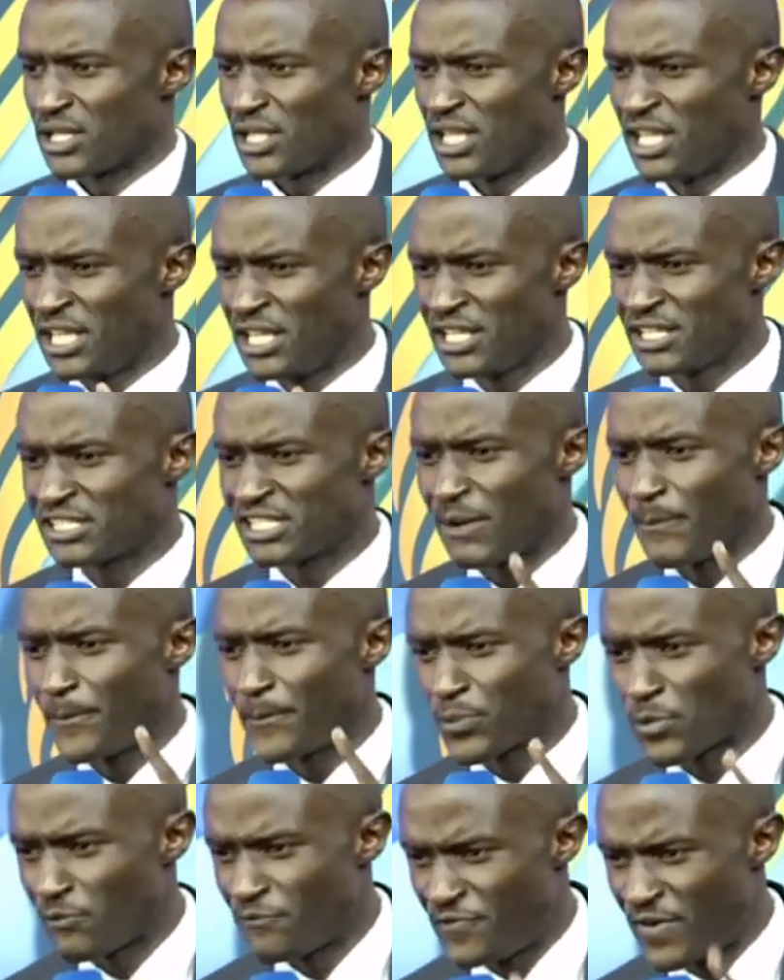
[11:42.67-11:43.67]
He is a
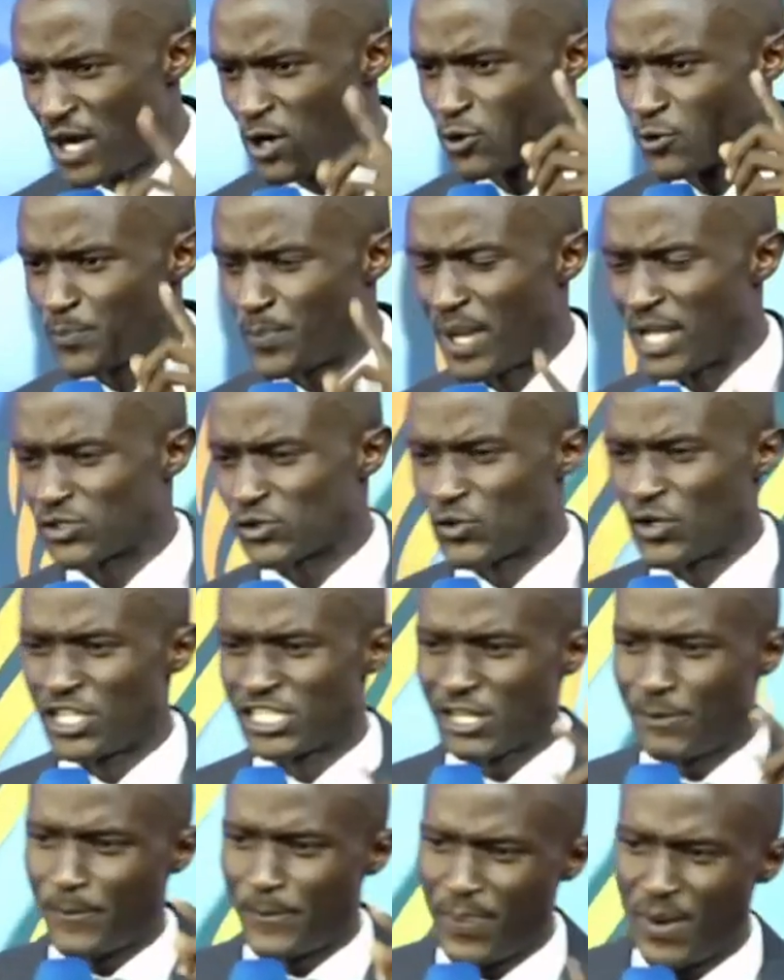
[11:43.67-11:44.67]
profound person.
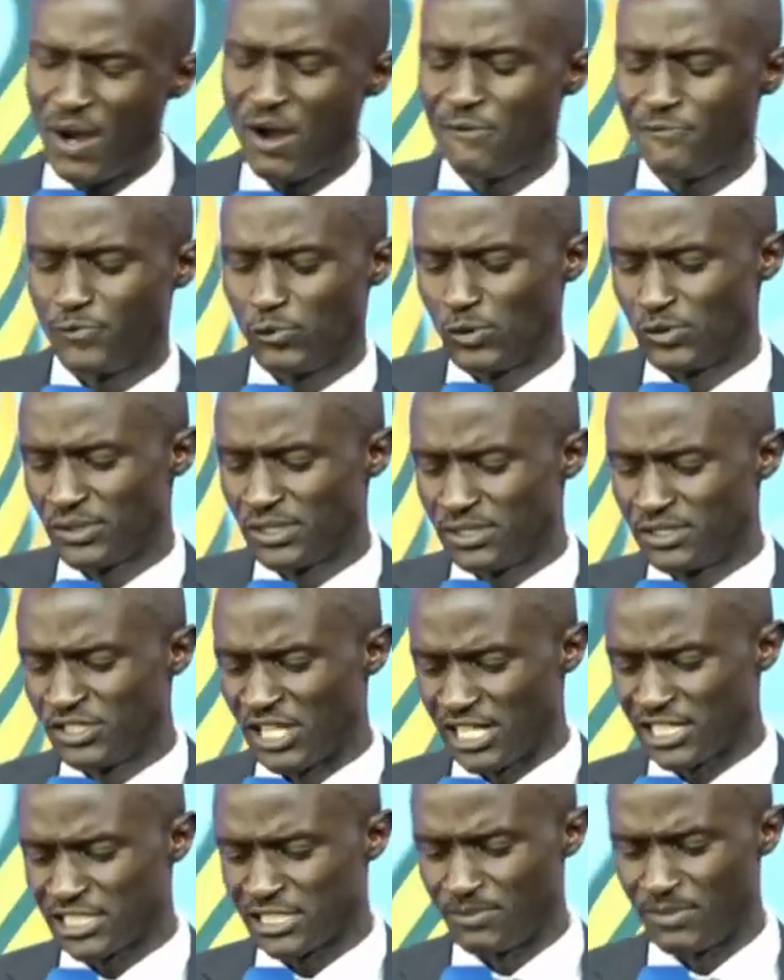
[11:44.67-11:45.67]
He's a powerful
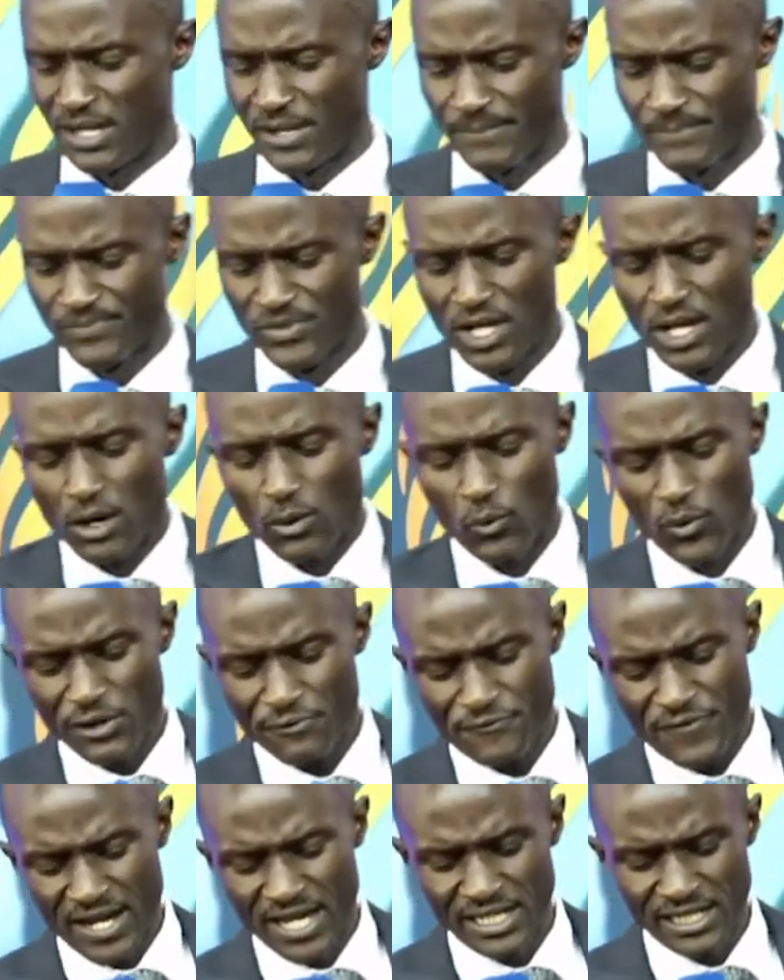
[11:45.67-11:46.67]
gentleman. We
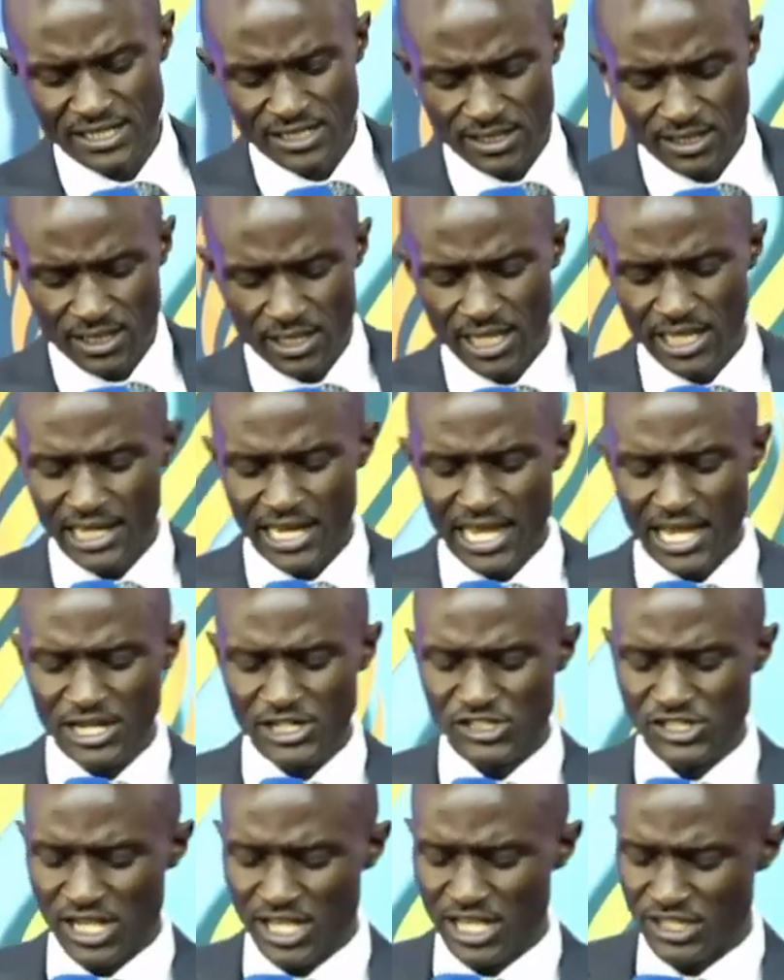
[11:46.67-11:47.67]
find
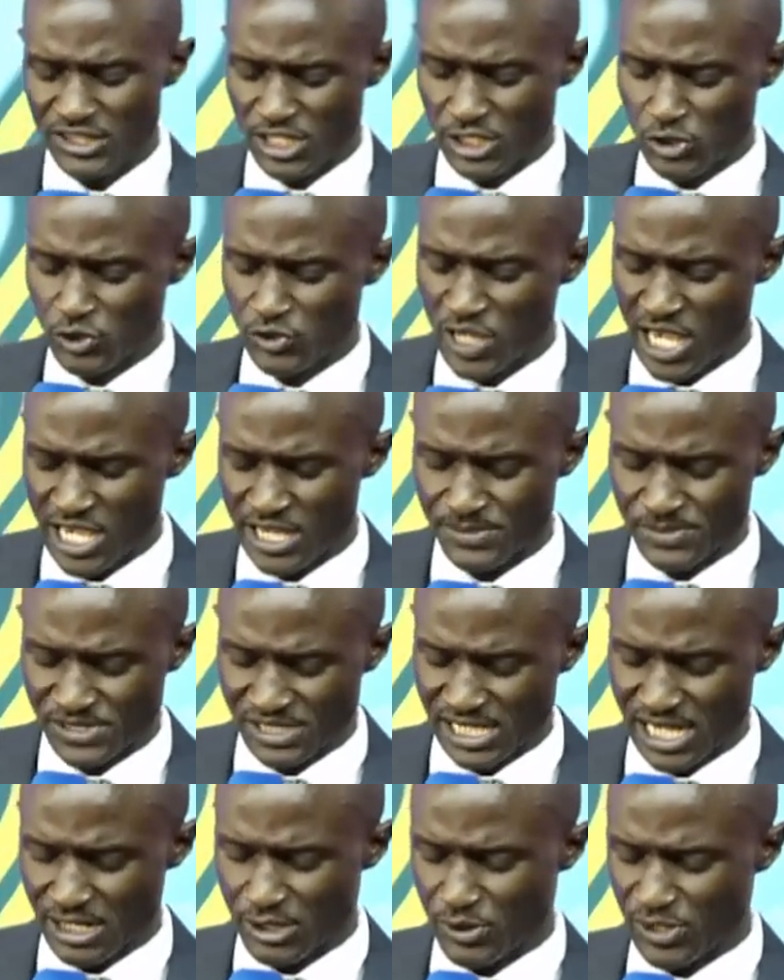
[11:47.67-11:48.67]
Elijah in the Judean
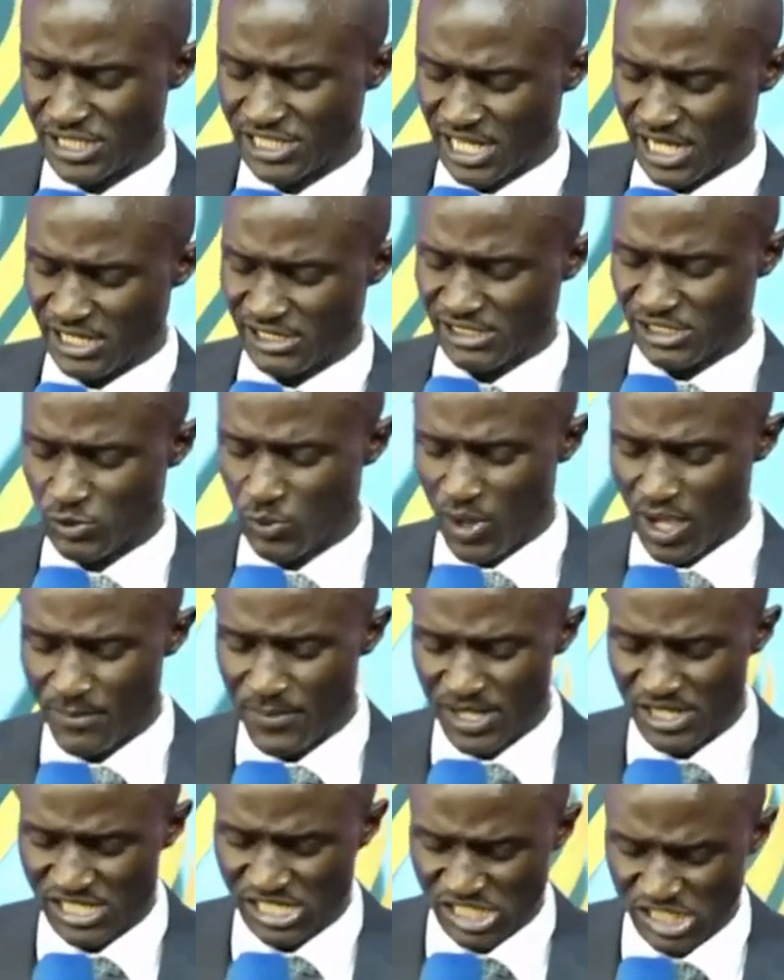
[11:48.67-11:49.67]
sacred text where
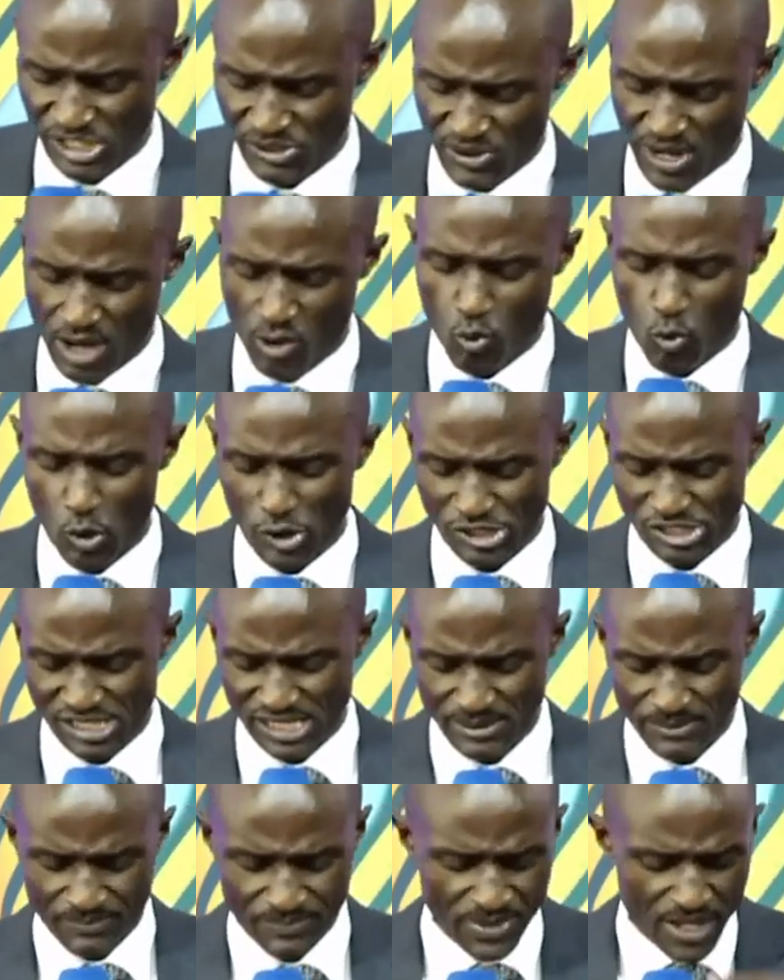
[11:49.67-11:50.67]
Ben Sira quotes
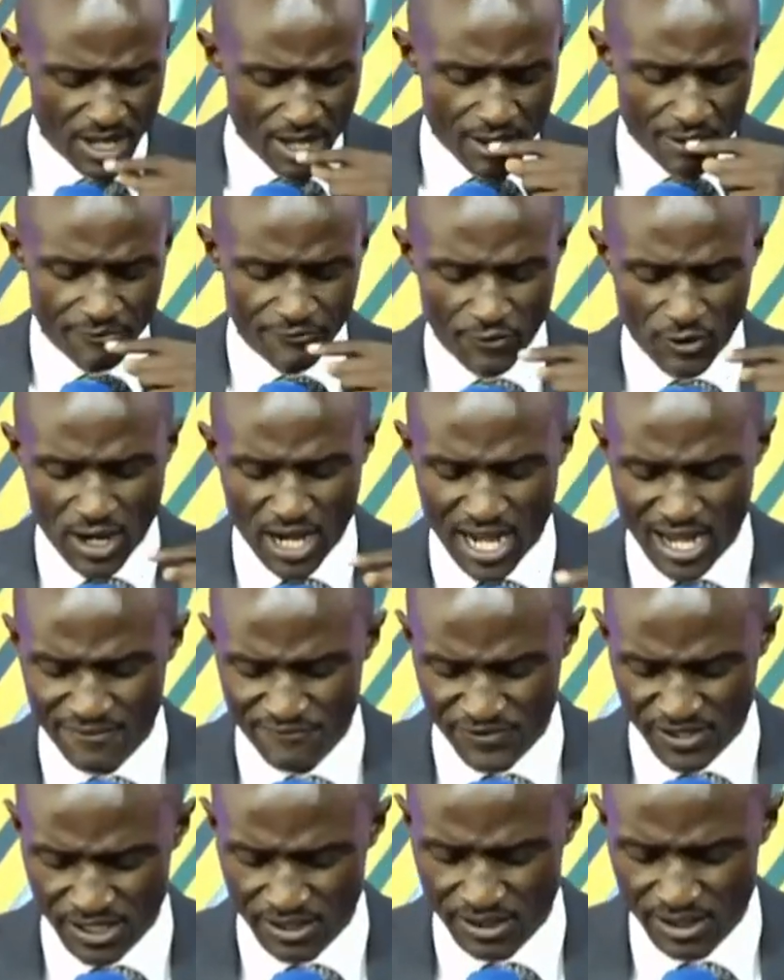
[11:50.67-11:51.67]
him for
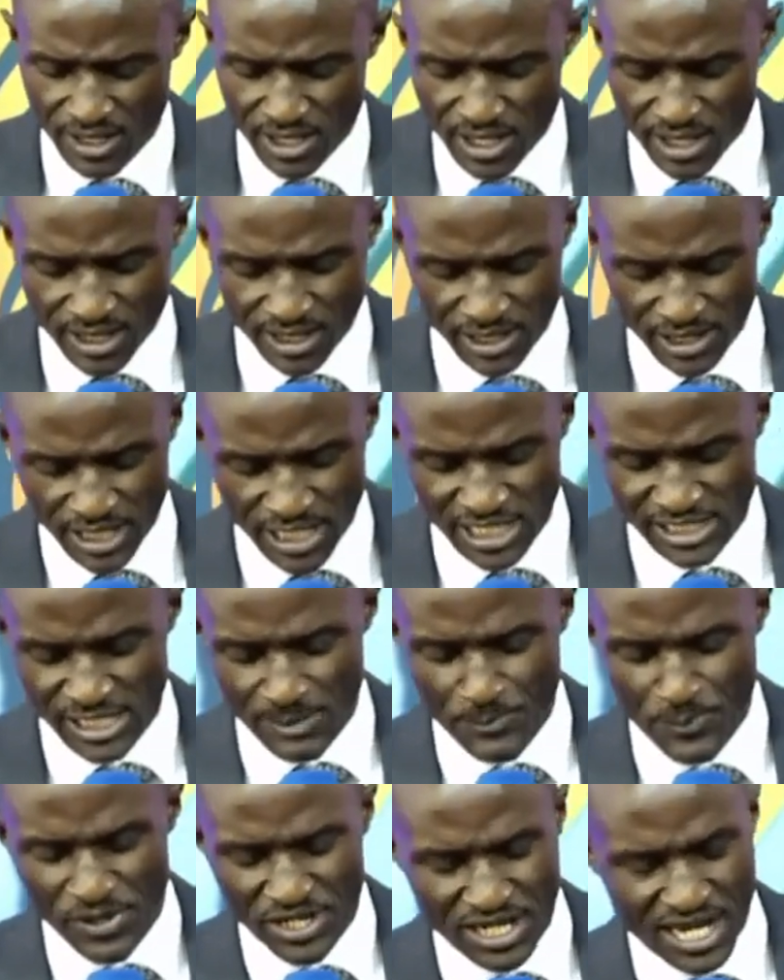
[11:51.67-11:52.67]
having, he is a
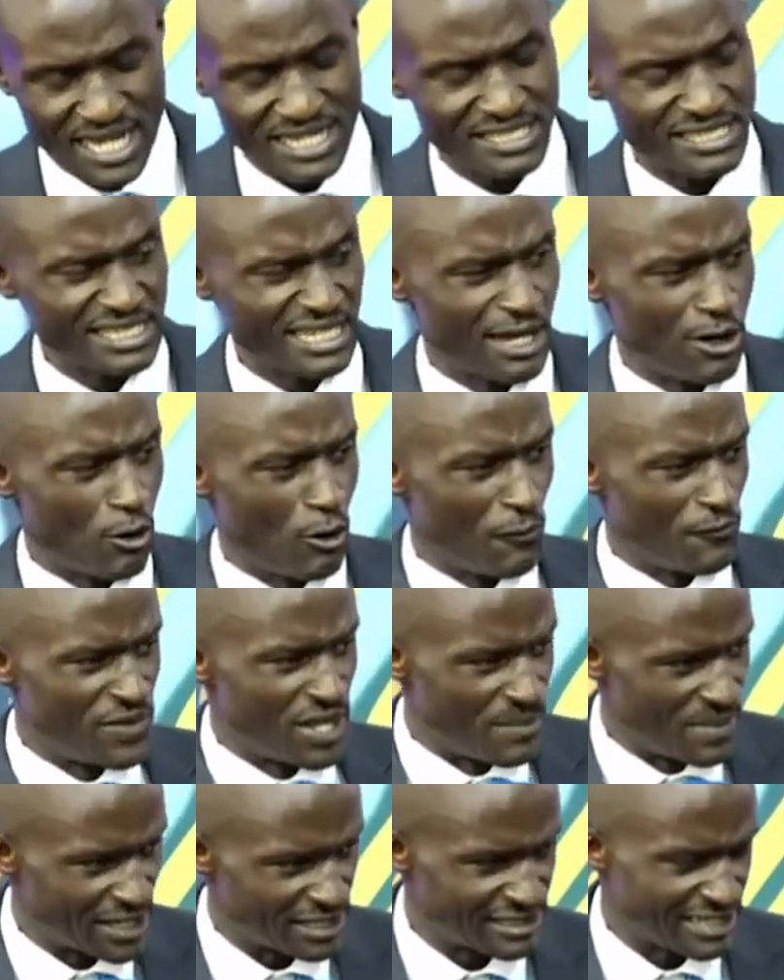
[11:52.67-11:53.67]
precursor of the
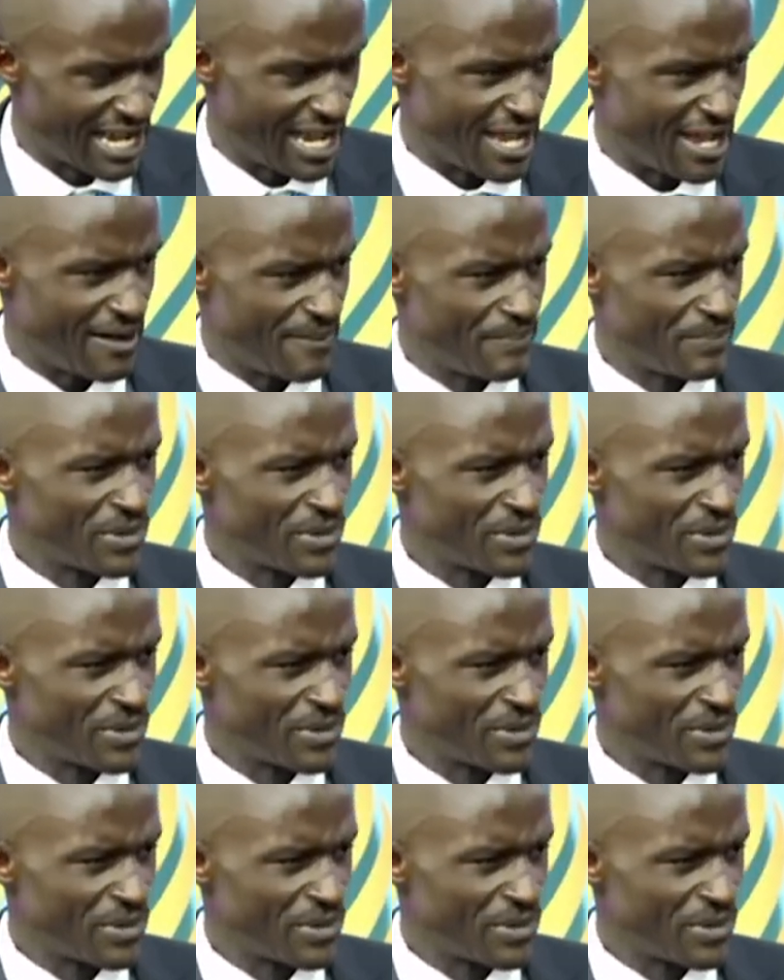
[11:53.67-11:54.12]
Messiah.